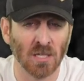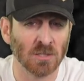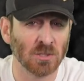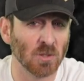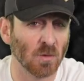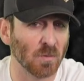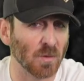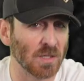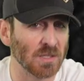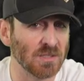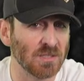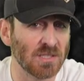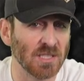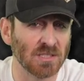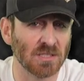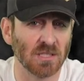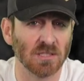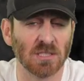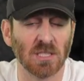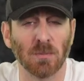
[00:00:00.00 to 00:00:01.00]
So for
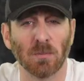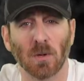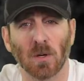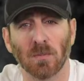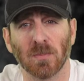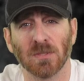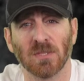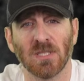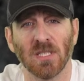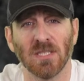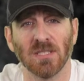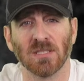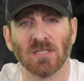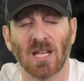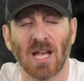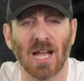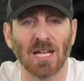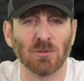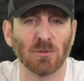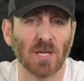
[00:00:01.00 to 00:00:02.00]
consistency purposes,
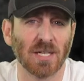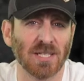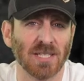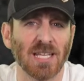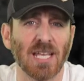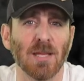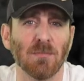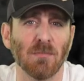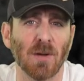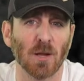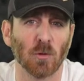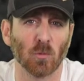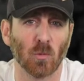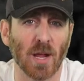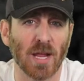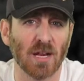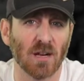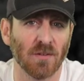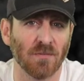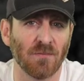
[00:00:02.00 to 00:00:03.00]
I tried to keep my
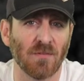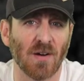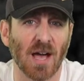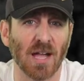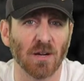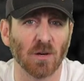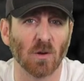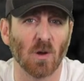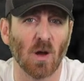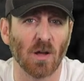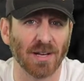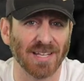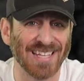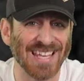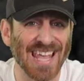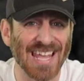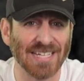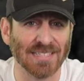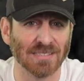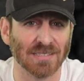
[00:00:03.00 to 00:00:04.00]
rate of fire on a
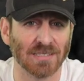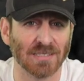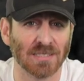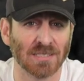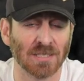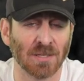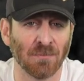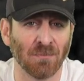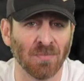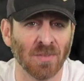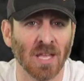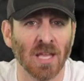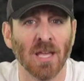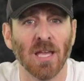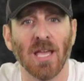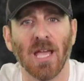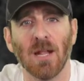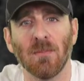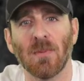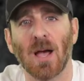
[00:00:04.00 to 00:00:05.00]
cadence.
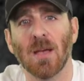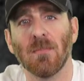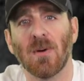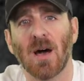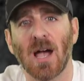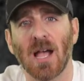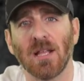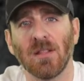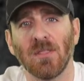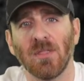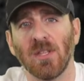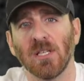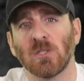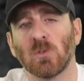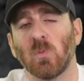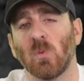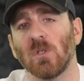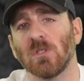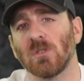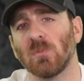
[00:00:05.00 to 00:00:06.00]
In my mind,
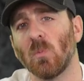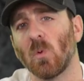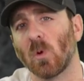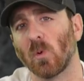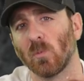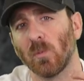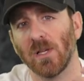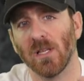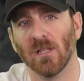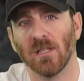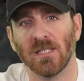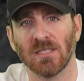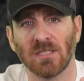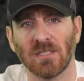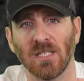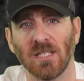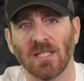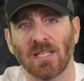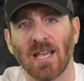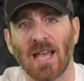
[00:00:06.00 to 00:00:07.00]
this was more
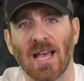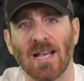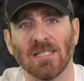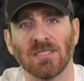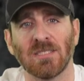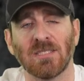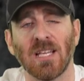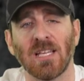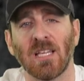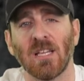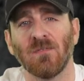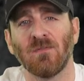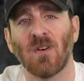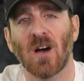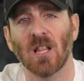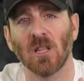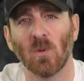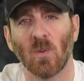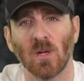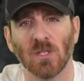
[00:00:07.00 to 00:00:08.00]
realistic as taking
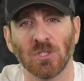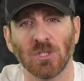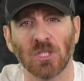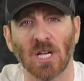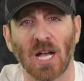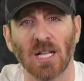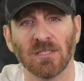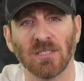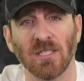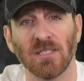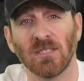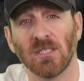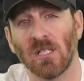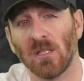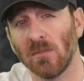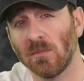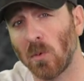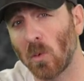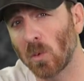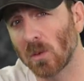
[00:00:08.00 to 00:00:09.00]
follow-on shots is an
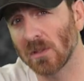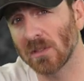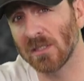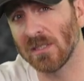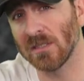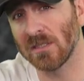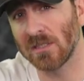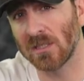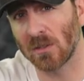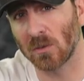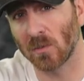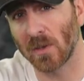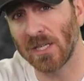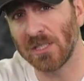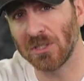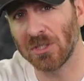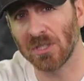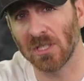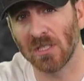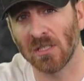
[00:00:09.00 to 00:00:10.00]
important
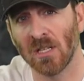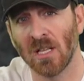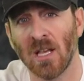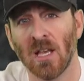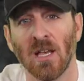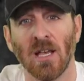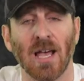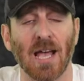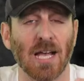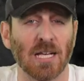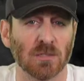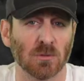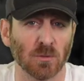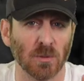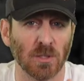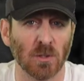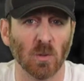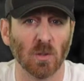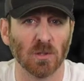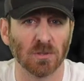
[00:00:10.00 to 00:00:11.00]
consideration as
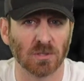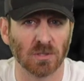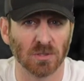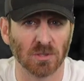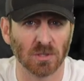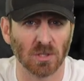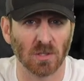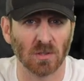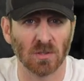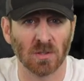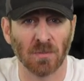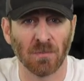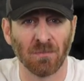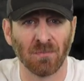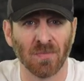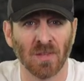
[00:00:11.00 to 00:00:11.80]
recoil is concerned.